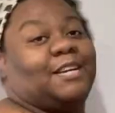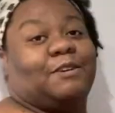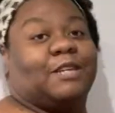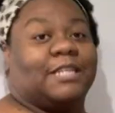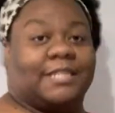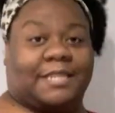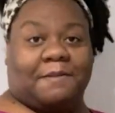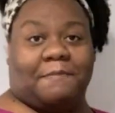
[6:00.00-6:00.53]

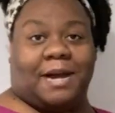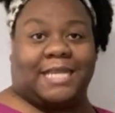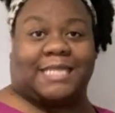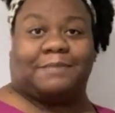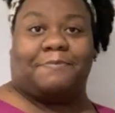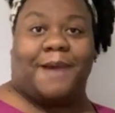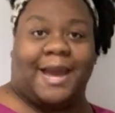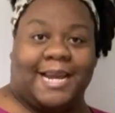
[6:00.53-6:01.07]
until my
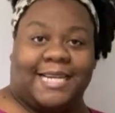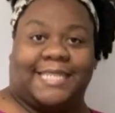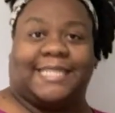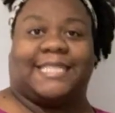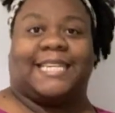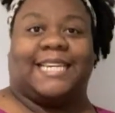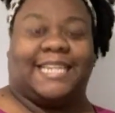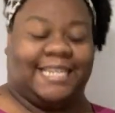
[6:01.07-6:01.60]
space
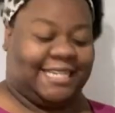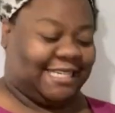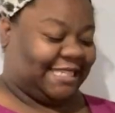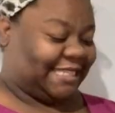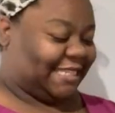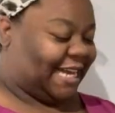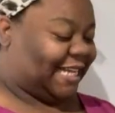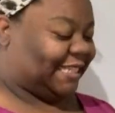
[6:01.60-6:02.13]

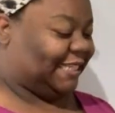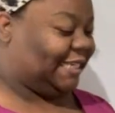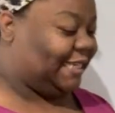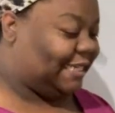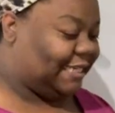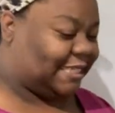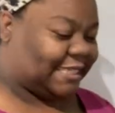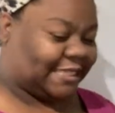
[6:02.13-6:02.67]
is at
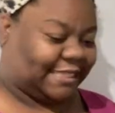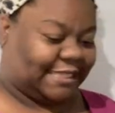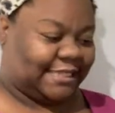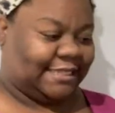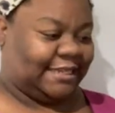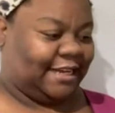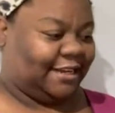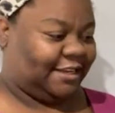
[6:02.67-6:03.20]
least
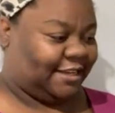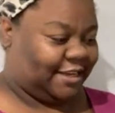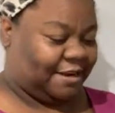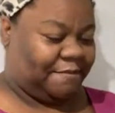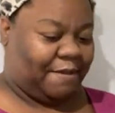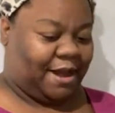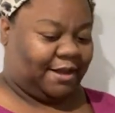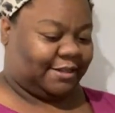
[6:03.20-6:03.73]
a good
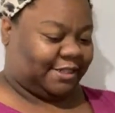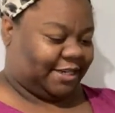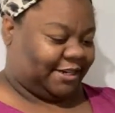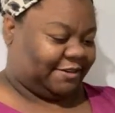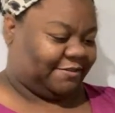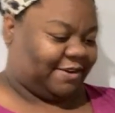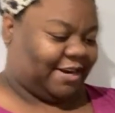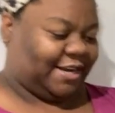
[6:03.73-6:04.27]
amount
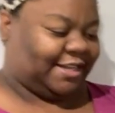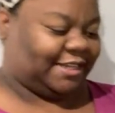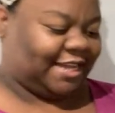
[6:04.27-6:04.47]
decorated.